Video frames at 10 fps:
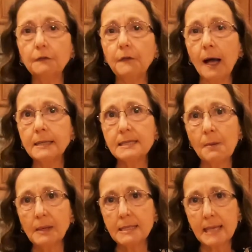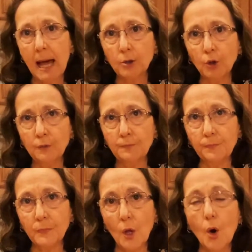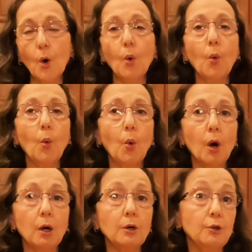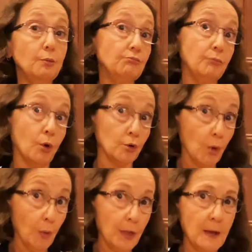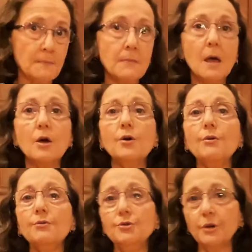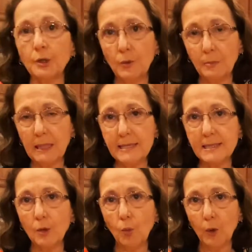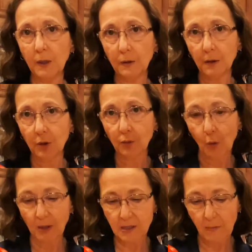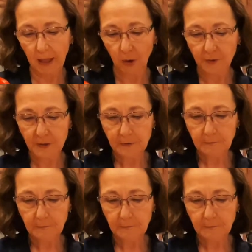find San Marzano or you don't grow them, you can replace it with the Roma tomatoes.